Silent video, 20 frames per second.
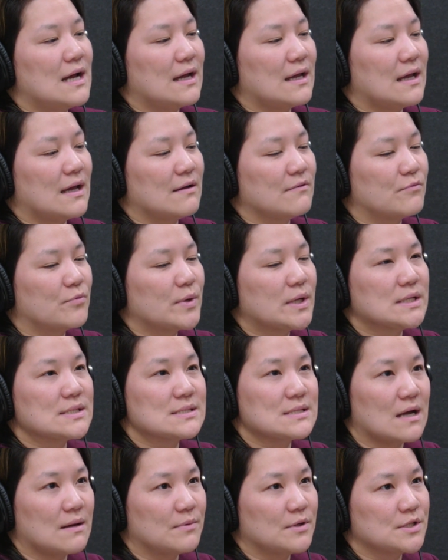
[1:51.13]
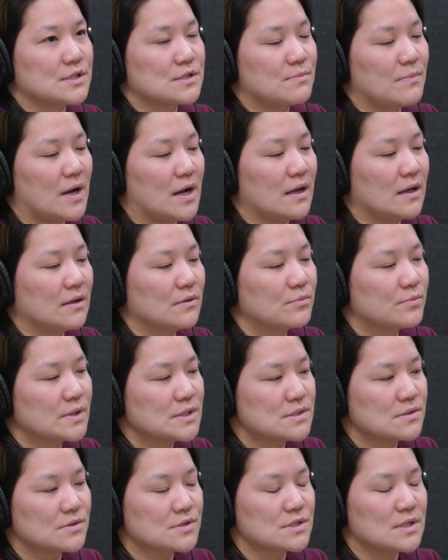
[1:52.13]
I have reestablished my
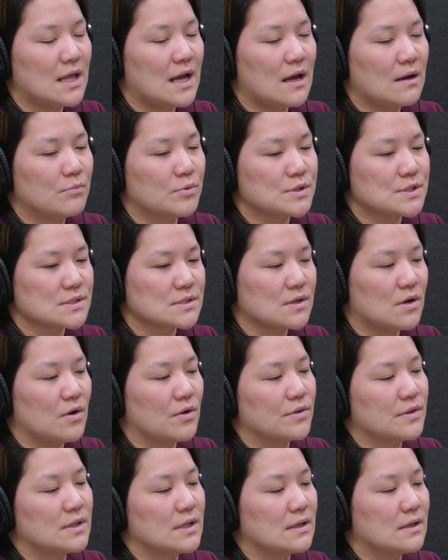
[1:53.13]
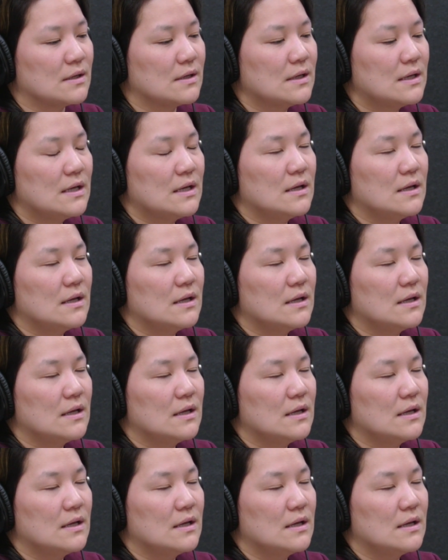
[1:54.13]
research lab, which is called the